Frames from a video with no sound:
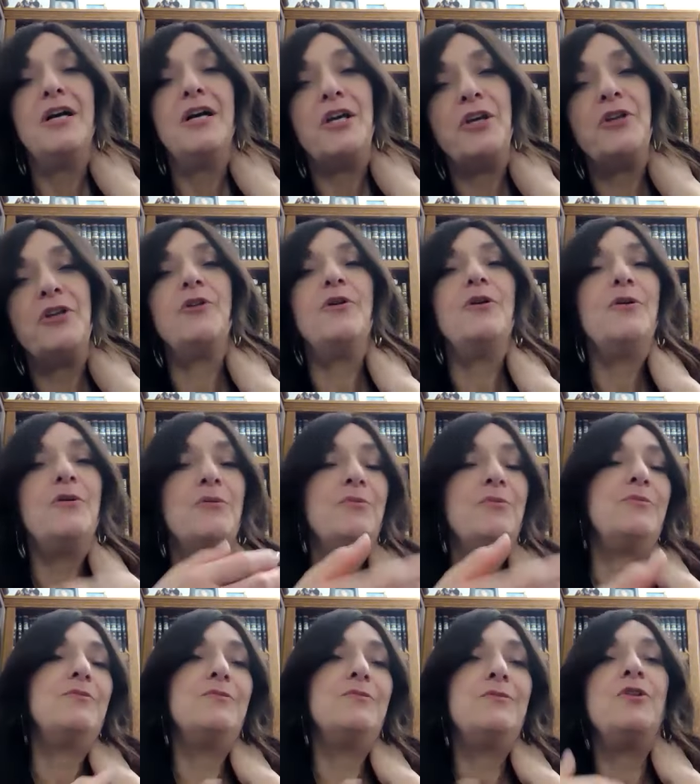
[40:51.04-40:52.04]
you
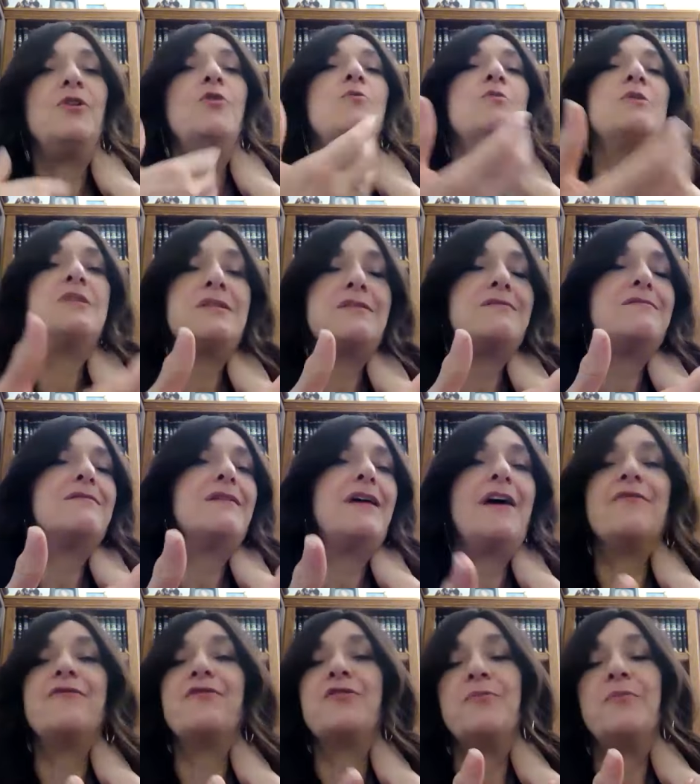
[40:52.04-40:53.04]
know, you always
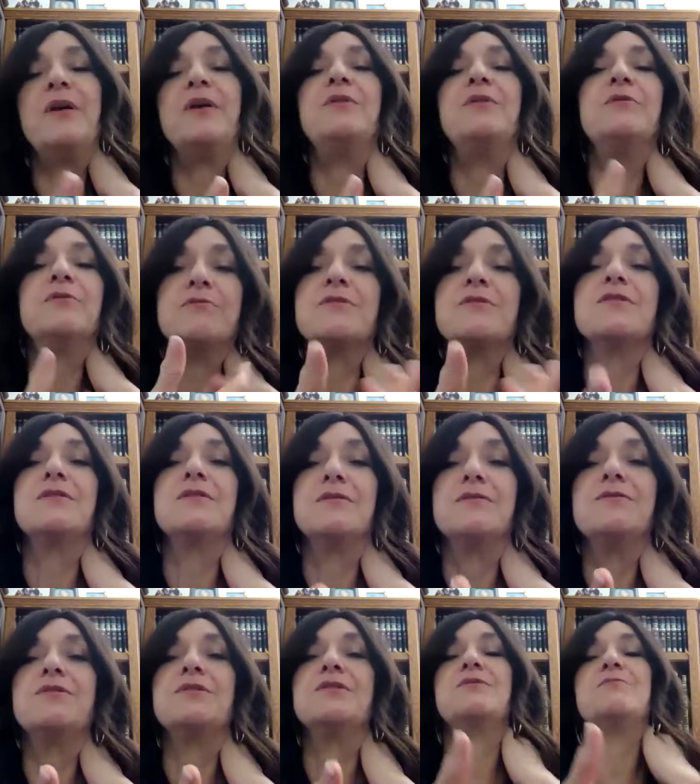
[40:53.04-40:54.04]
have to make good
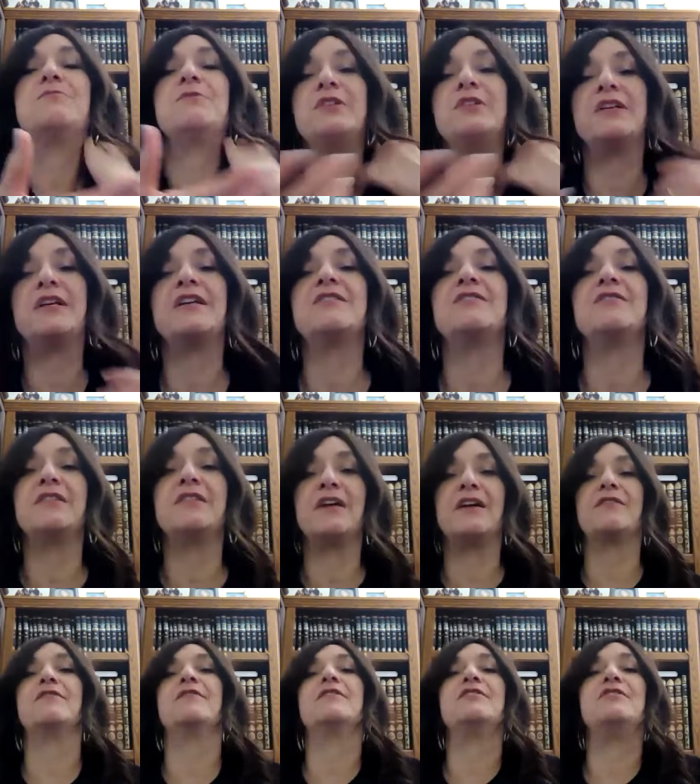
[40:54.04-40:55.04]
resolutions. When you get
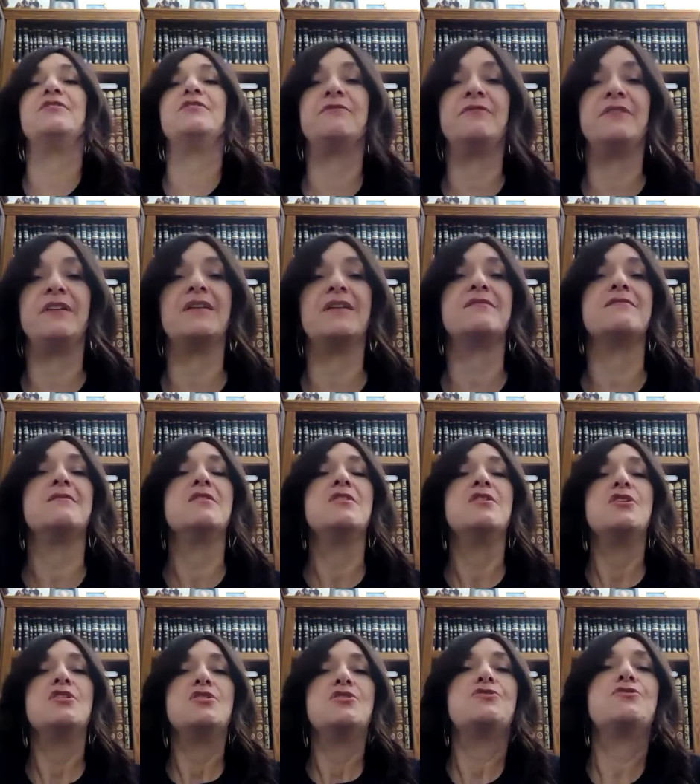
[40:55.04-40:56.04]
together and you get
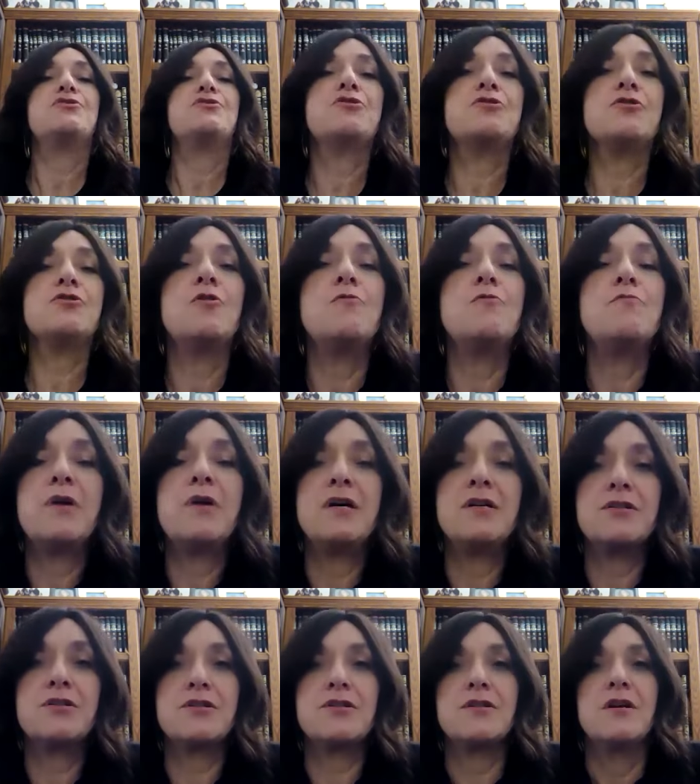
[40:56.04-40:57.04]
so
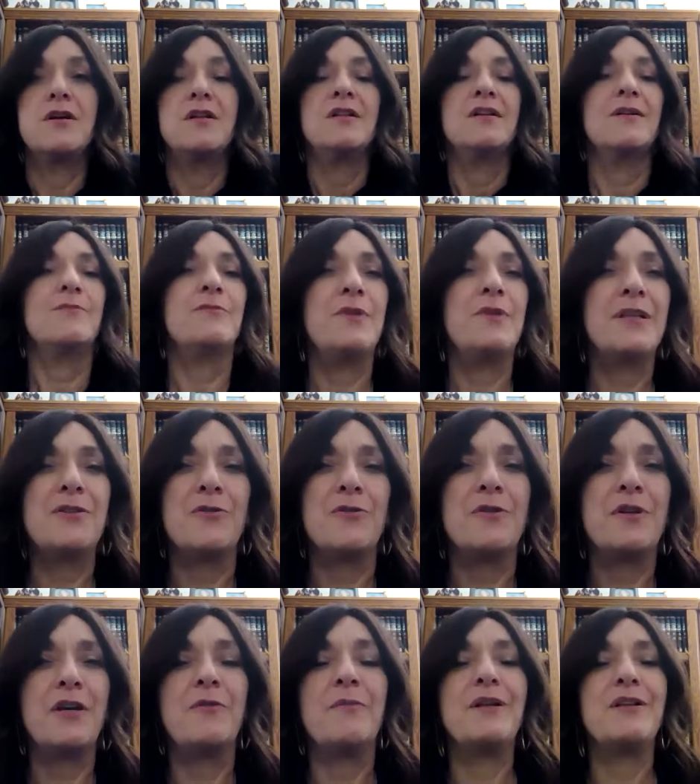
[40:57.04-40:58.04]
much I'm not
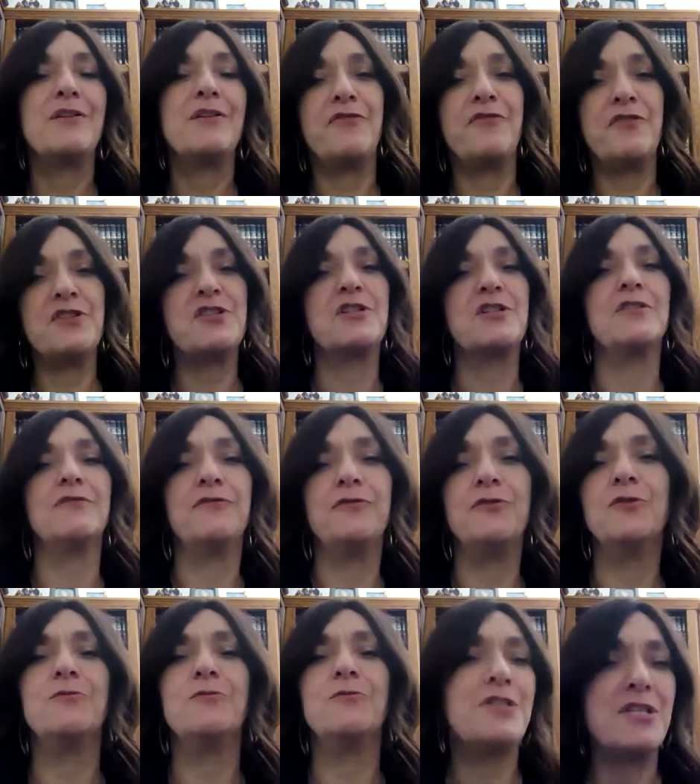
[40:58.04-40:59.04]
talking about the physical
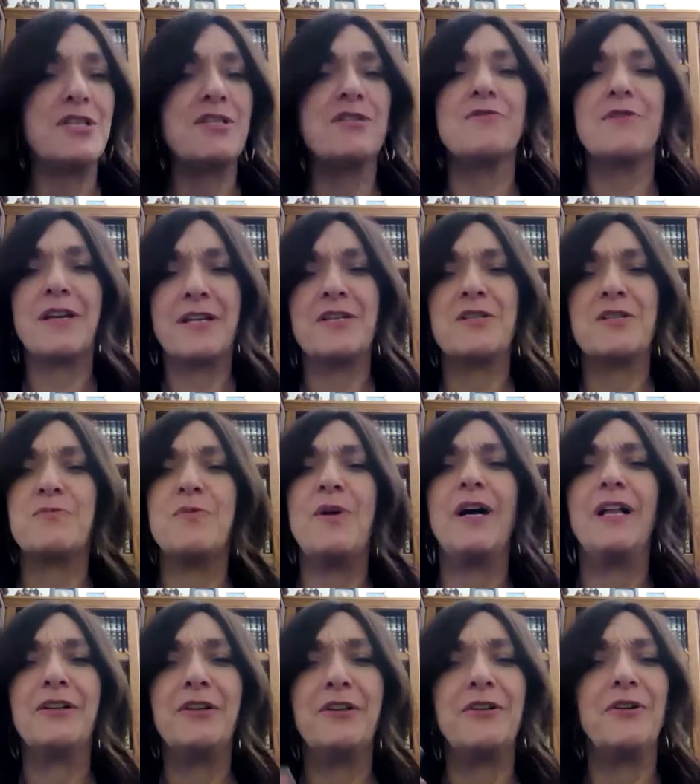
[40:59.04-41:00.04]
food, which is great as
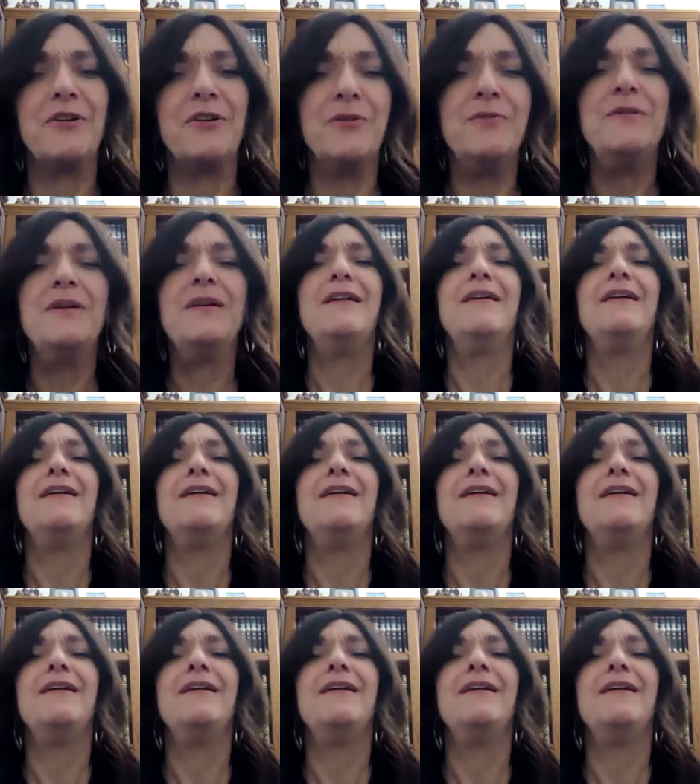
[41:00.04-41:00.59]
well, you know.